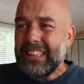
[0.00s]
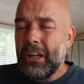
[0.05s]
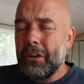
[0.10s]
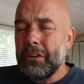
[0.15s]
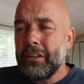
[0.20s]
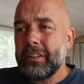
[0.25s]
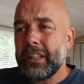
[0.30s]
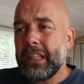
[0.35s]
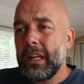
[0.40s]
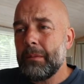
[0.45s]
The
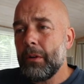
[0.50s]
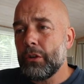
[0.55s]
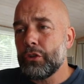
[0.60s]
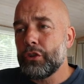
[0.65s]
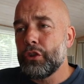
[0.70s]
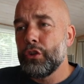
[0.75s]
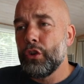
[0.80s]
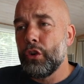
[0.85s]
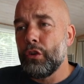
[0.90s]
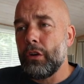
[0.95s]
only thing I'm not
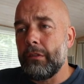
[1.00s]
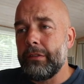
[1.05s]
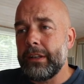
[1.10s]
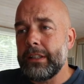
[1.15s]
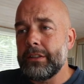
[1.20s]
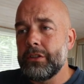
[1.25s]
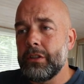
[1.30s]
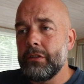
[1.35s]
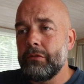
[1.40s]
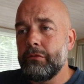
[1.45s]
sure of
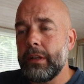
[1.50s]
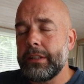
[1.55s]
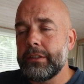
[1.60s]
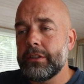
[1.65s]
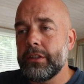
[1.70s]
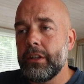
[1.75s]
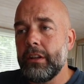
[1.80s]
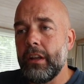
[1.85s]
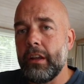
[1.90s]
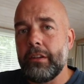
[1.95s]
is you've
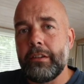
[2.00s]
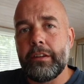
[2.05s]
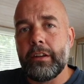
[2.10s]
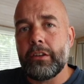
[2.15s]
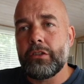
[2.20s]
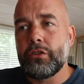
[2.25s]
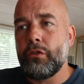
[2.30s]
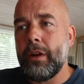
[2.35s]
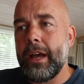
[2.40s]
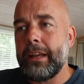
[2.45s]
written
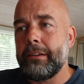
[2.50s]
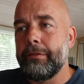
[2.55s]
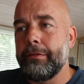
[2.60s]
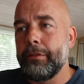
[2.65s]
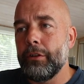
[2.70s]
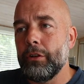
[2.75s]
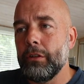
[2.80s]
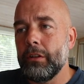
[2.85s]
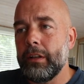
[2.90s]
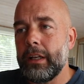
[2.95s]
the
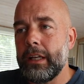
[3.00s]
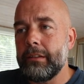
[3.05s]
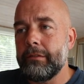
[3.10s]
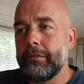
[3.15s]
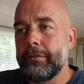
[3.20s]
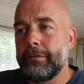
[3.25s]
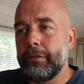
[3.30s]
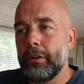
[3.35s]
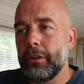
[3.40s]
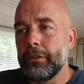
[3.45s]
dreadful
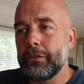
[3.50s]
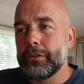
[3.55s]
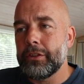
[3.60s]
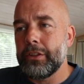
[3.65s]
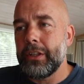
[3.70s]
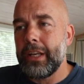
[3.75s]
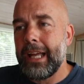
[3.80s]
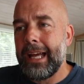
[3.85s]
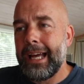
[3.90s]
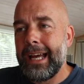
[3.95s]
in
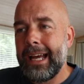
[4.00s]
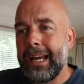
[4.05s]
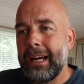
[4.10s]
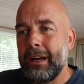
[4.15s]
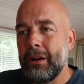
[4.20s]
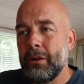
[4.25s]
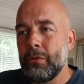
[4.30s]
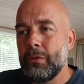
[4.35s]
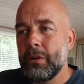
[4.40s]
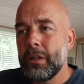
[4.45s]
front.
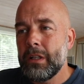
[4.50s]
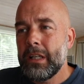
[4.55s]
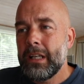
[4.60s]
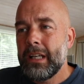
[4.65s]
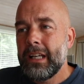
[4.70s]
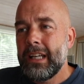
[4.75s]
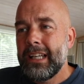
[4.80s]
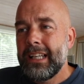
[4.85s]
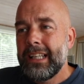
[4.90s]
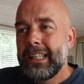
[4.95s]
Now,
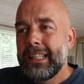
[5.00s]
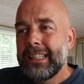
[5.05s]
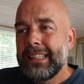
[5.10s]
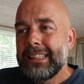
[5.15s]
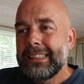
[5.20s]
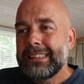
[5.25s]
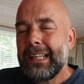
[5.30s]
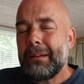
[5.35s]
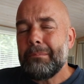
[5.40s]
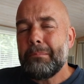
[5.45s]

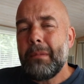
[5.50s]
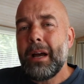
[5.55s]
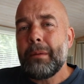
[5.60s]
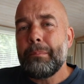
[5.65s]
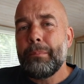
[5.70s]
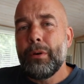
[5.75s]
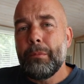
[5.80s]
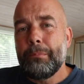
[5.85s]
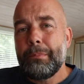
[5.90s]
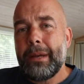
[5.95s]
that
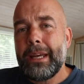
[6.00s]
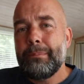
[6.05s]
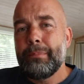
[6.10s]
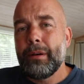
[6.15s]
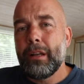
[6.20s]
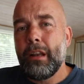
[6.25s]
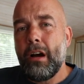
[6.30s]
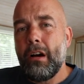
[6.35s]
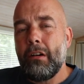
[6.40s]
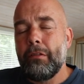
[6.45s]
might put
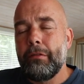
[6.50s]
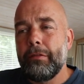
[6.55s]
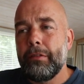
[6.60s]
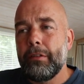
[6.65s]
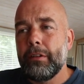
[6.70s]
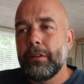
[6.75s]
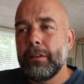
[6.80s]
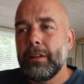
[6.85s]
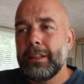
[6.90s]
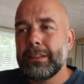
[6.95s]
people off.